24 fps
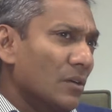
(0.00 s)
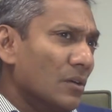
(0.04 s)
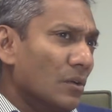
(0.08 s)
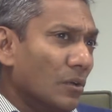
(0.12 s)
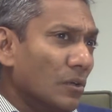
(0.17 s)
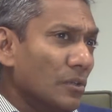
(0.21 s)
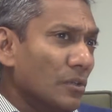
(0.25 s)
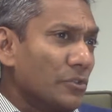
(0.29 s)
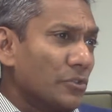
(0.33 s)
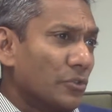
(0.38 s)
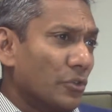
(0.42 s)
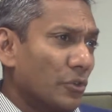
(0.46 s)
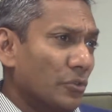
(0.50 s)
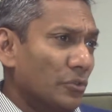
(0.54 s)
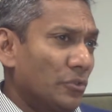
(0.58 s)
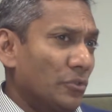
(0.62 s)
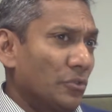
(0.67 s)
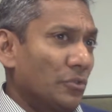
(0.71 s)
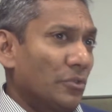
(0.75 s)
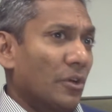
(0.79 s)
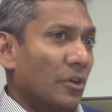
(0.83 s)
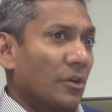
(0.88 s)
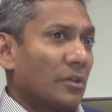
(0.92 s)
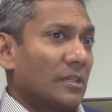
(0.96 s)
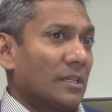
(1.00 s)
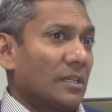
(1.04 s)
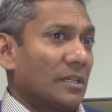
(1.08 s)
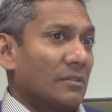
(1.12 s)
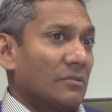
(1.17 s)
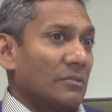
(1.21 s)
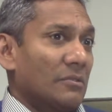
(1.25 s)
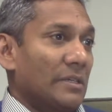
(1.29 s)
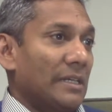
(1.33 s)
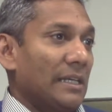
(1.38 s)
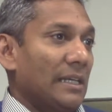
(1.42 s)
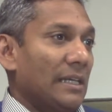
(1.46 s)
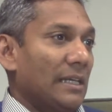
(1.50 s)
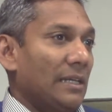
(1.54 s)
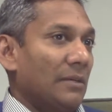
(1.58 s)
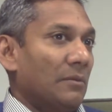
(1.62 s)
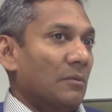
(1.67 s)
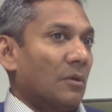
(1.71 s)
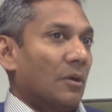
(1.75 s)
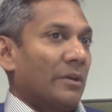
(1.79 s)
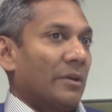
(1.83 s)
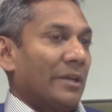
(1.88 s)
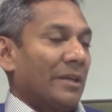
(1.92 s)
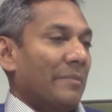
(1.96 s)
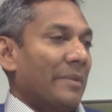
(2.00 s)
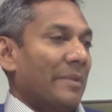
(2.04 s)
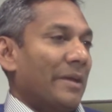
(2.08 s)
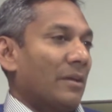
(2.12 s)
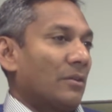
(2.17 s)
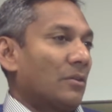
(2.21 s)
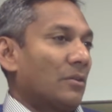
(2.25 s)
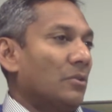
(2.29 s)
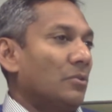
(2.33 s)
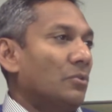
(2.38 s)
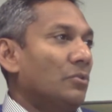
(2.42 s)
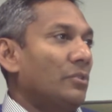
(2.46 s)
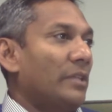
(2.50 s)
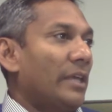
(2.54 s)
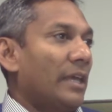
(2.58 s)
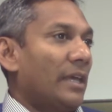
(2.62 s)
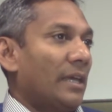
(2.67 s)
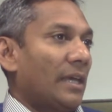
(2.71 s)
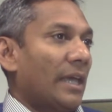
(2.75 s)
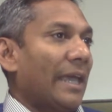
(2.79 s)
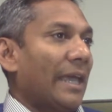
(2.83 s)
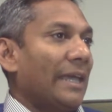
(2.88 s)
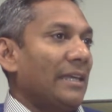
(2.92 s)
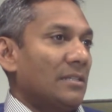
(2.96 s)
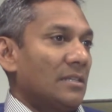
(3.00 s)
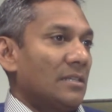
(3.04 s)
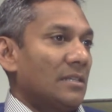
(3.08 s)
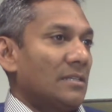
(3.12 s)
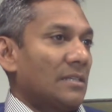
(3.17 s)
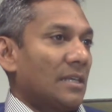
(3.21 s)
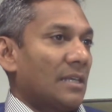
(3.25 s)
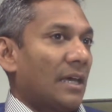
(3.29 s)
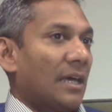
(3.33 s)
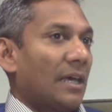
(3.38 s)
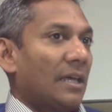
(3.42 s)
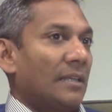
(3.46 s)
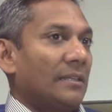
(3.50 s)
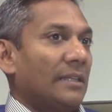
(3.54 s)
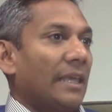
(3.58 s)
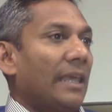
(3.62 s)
also do not really worry about who their agents are.